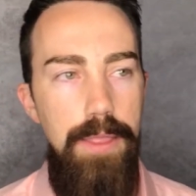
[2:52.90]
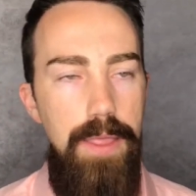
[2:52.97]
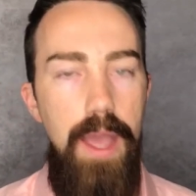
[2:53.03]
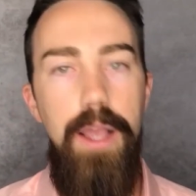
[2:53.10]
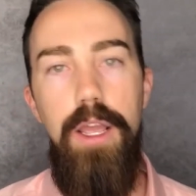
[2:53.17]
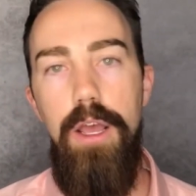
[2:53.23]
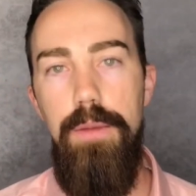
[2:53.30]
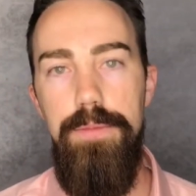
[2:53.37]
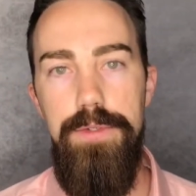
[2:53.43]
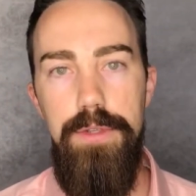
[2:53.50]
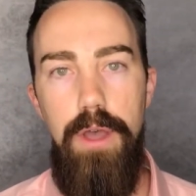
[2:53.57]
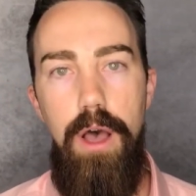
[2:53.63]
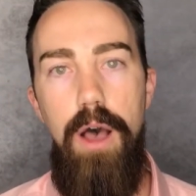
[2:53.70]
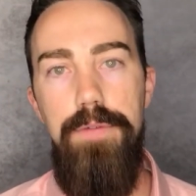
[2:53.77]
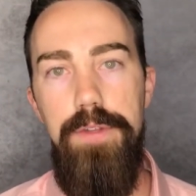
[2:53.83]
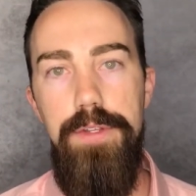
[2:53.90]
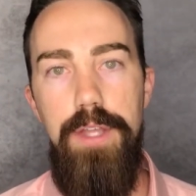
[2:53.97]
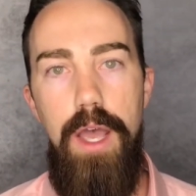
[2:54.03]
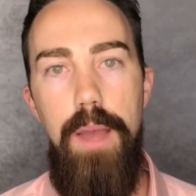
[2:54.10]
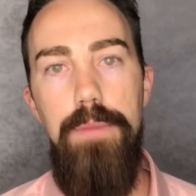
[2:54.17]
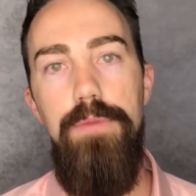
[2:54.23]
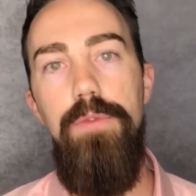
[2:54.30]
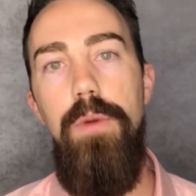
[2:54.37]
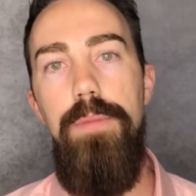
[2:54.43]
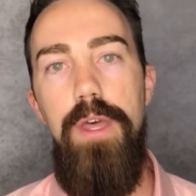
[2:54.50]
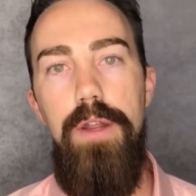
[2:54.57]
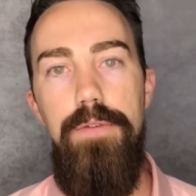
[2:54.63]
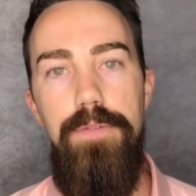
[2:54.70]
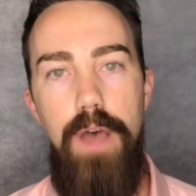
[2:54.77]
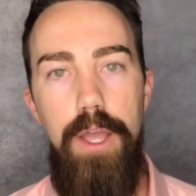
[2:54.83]
that comes oftentimes from
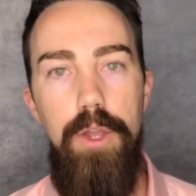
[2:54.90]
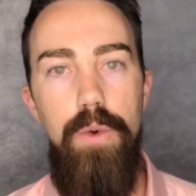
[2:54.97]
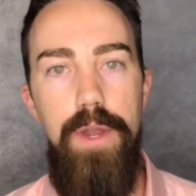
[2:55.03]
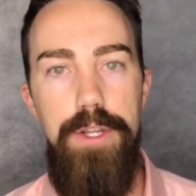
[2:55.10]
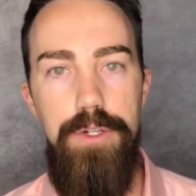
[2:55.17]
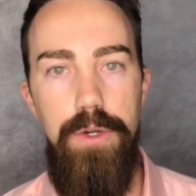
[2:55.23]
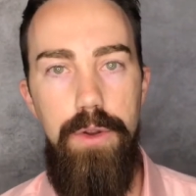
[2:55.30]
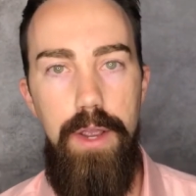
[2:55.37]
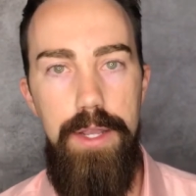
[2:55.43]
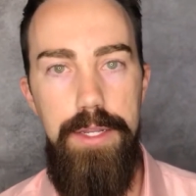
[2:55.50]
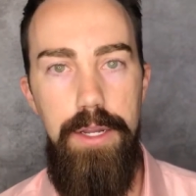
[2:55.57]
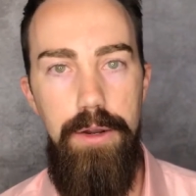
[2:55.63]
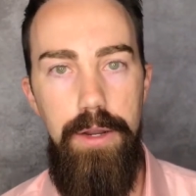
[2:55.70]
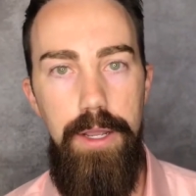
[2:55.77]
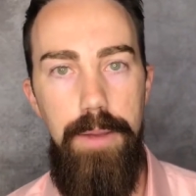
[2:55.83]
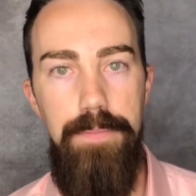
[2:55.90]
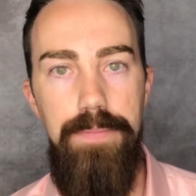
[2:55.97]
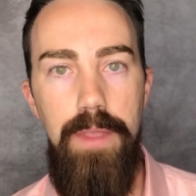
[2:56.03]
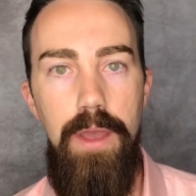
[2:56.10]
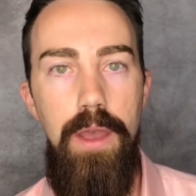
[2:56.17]
that evaluation criteria.